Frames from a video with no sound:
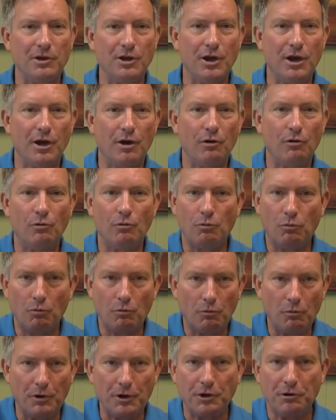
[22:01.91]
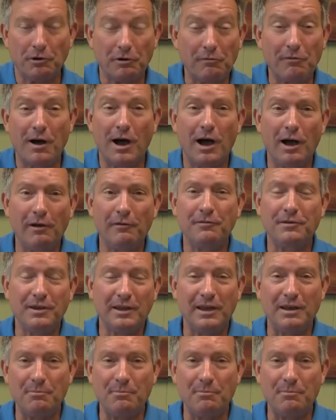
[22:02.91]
you know, when you're involved